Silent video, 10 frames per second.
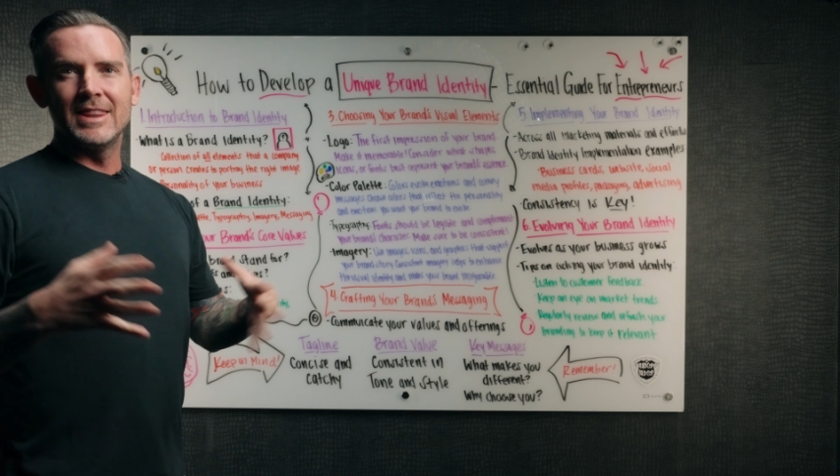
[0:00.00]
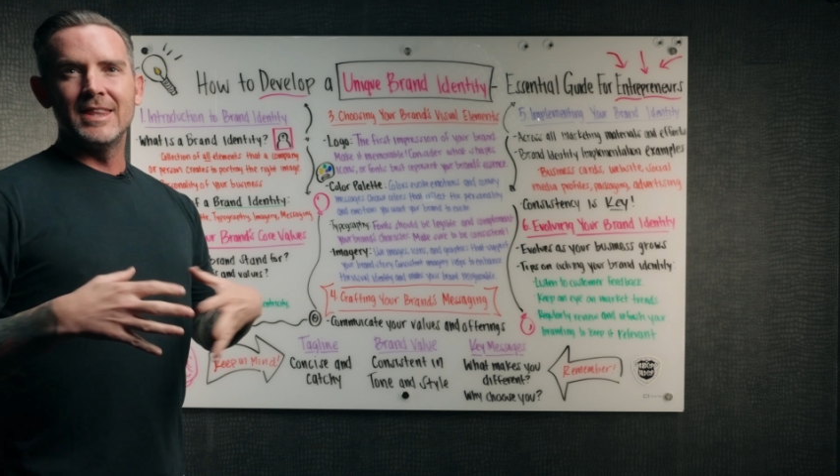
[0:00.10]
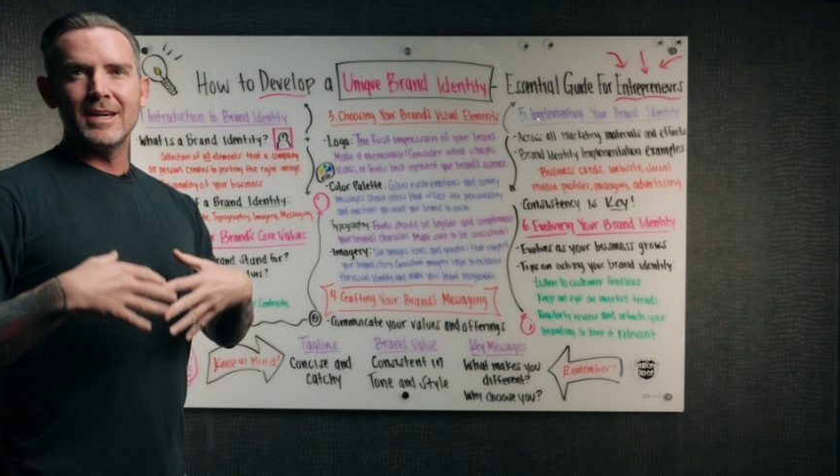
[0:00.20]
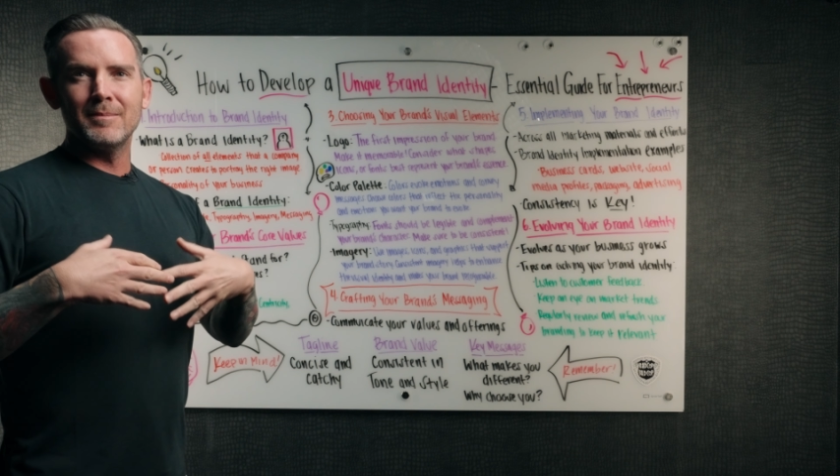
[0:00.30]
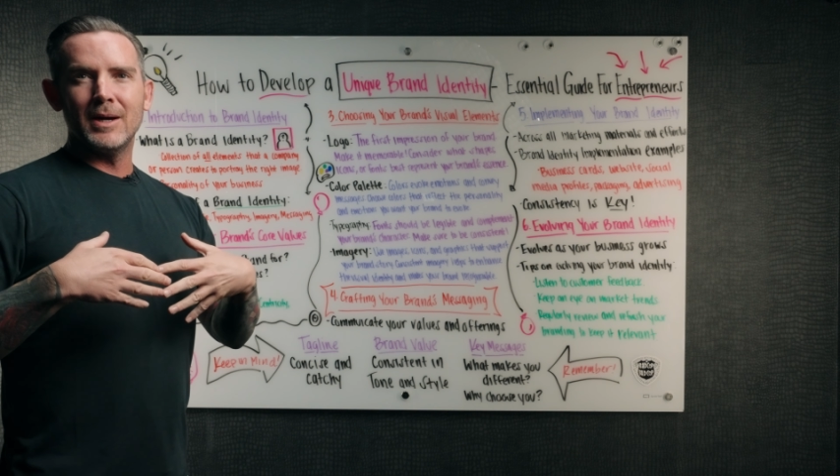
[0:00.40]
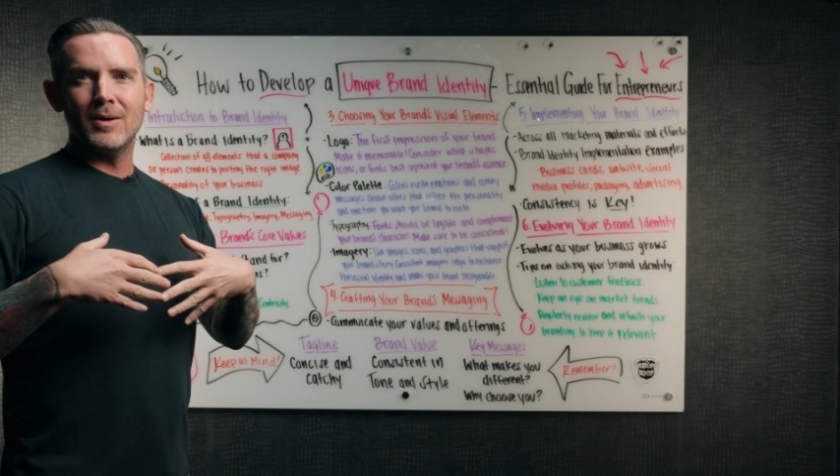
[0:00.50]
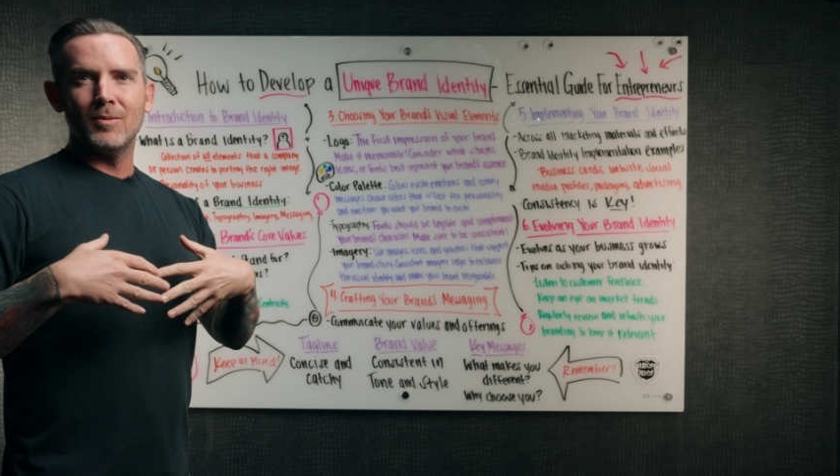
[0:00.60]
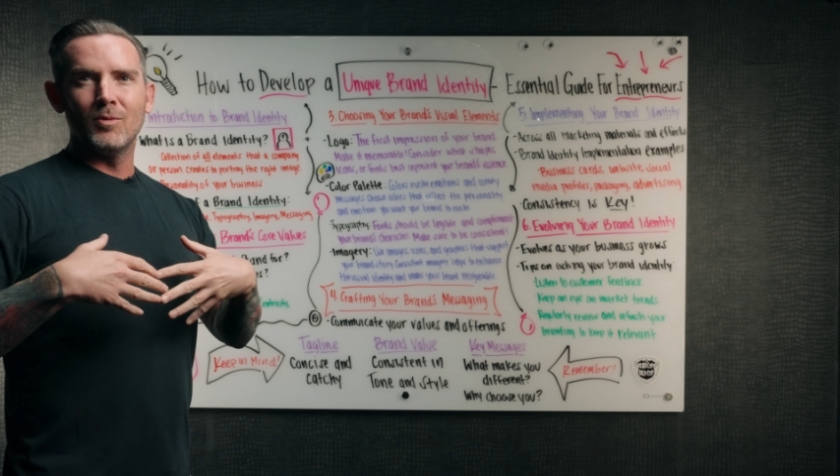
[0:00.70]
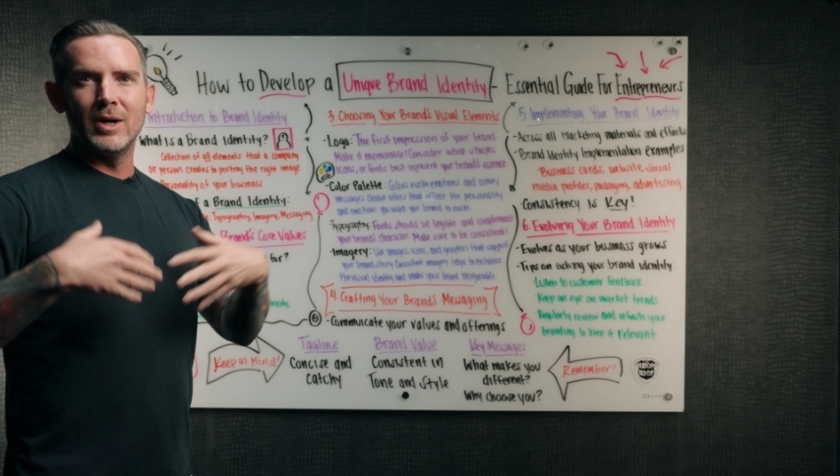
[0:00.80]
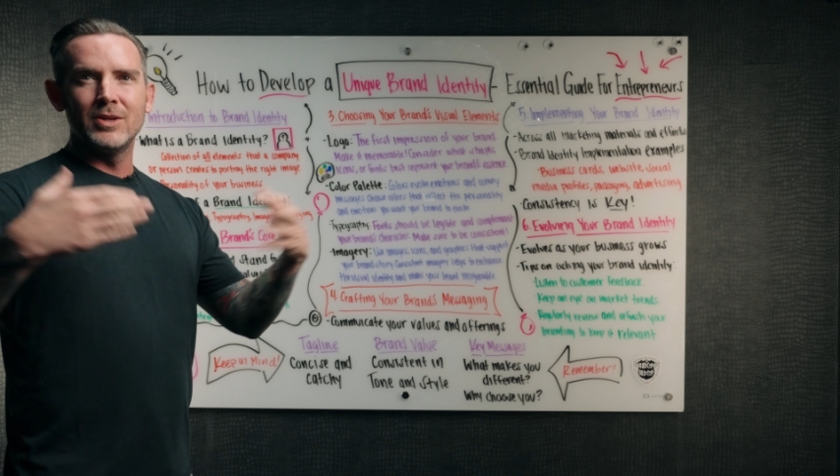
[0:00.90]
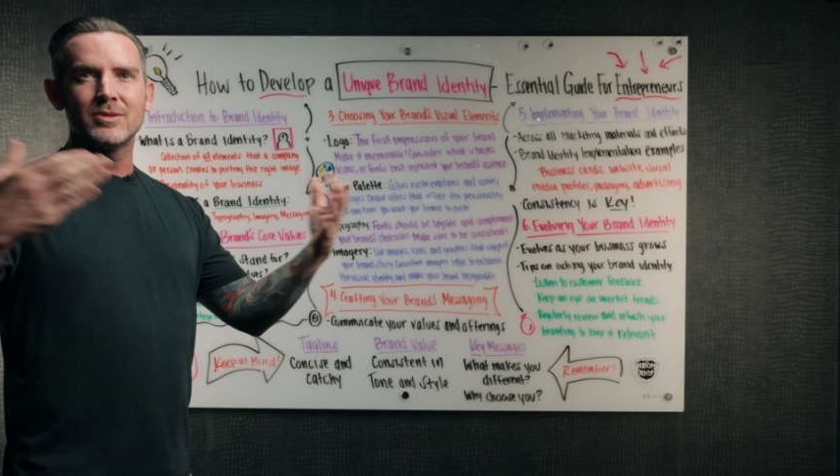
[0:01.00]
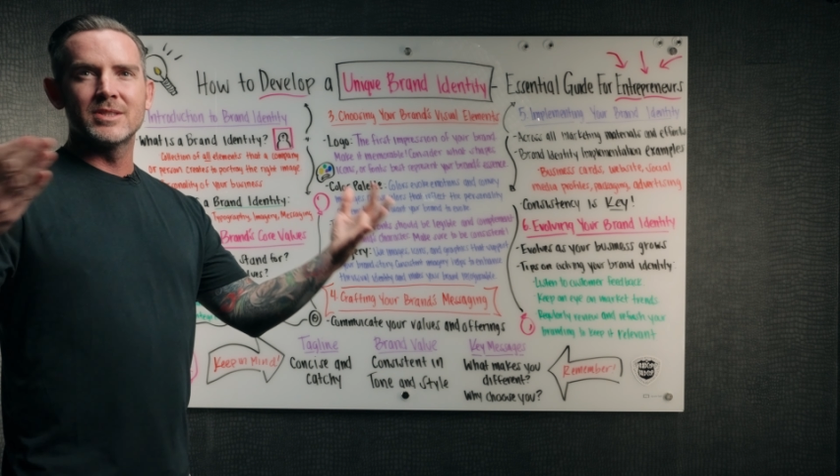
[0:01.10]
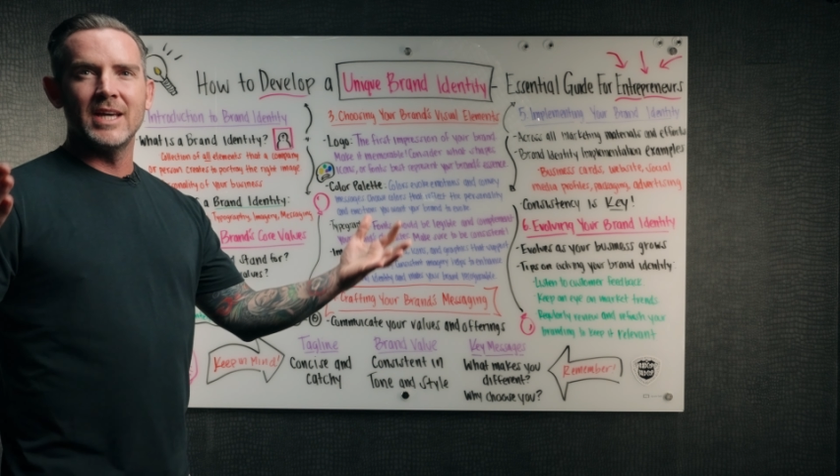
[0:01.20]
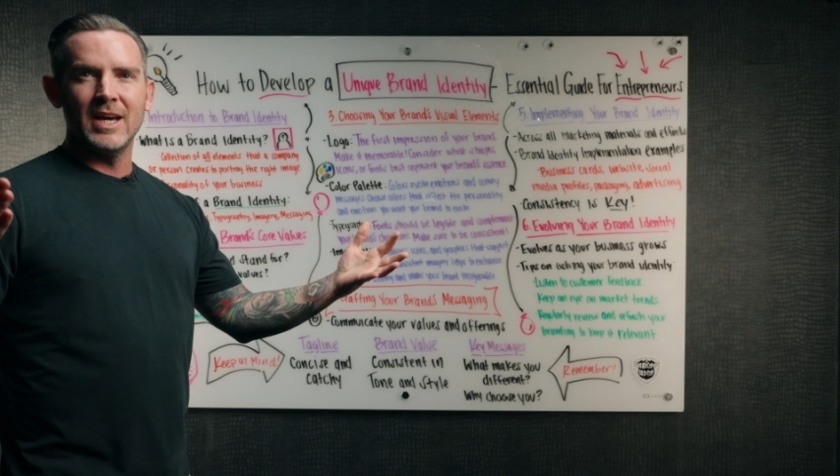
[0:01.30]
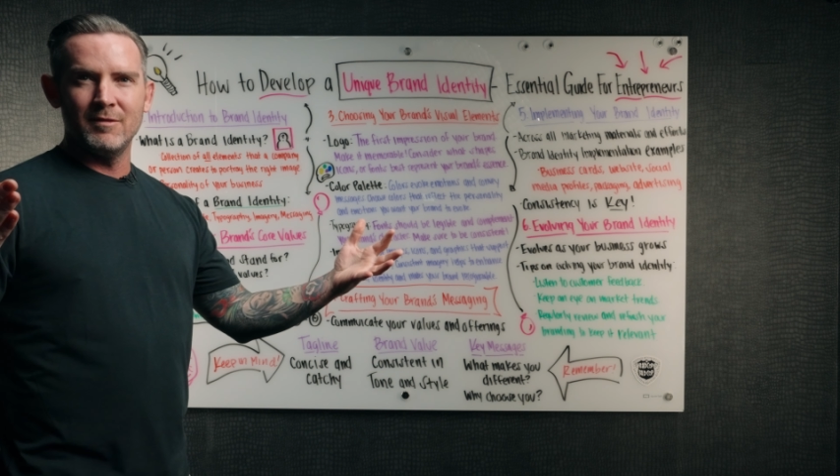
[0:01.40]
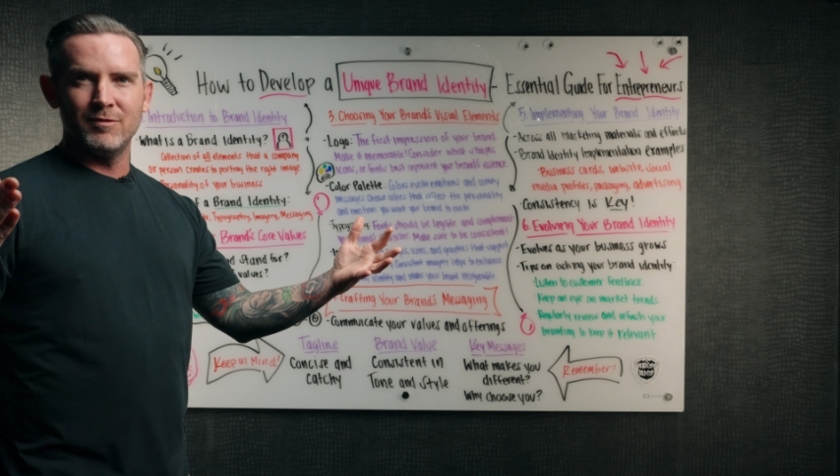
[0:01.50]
think about what you stand